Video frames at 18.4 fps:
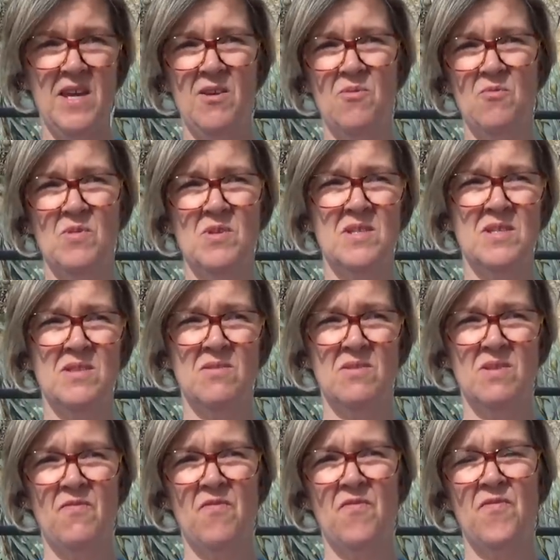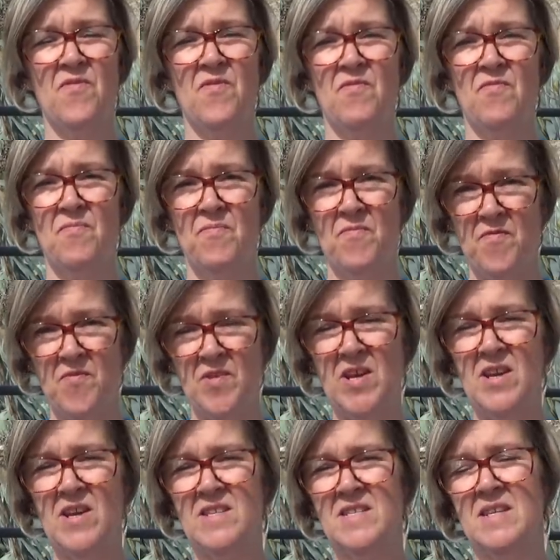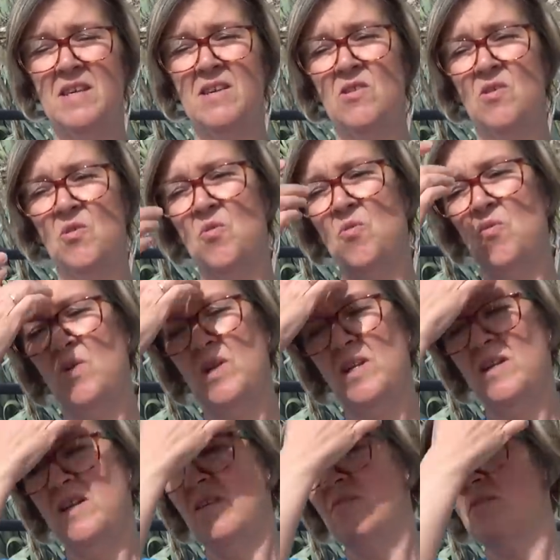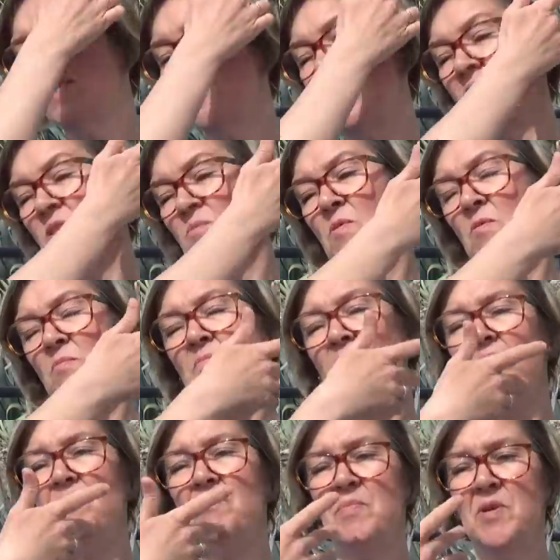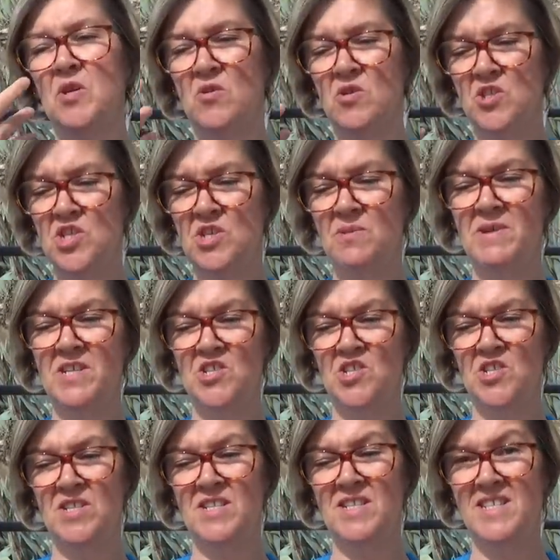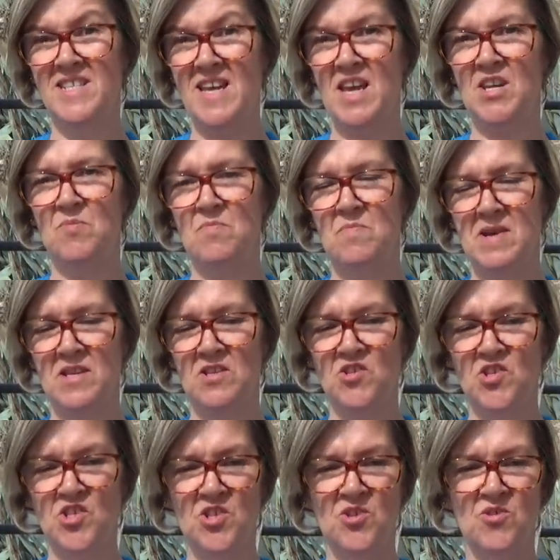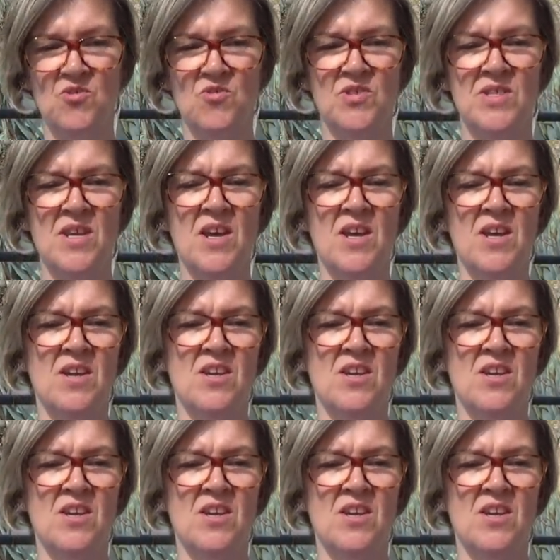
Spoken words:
It was flirting in a courtly love sense, but because she mentioned dead men's shoes,